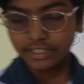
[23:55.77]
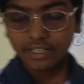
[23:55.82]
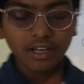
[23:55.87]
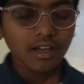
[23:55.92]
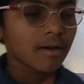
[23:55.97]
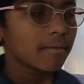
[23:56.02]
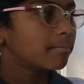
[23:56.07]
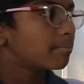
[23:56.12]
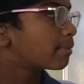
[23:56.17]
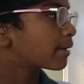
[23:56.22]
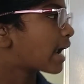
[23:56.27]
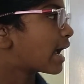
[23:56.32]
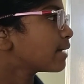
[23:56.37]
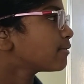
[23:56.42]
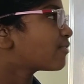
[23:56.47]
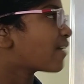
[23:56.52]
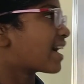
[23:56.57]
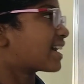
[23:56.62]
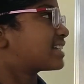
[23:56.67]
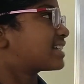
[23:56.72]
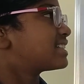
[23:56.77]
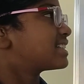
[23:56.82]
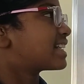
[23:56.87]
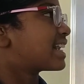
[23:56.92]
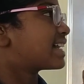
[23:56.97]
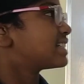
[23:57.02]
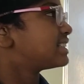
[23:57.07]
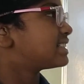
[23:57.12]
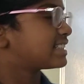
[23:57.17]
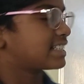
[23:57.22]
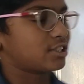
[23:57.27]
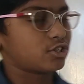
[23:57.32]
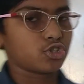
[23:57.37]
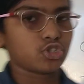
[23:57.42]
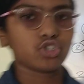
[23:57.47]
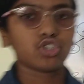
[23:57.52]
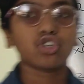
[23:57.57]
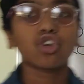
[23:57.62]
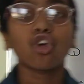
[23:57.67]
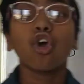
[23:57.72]
prime factorization
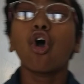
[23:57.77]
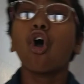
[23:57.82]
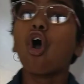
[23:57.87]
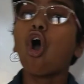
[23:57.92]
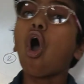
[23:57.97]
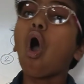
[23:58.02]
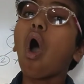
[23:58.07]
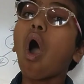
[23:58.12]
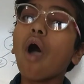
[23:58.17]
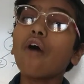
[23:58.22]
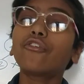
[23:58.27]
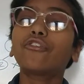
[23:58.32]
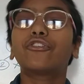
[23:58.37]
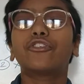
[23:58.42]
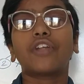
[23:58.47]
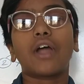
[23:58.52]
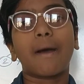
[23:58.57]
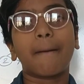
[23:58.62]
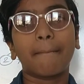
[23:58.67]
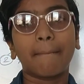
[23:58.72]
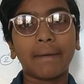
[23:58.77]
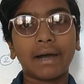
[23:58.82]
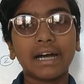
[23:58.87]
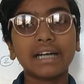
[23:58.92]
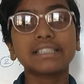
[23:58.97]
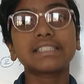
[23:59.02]
of numbers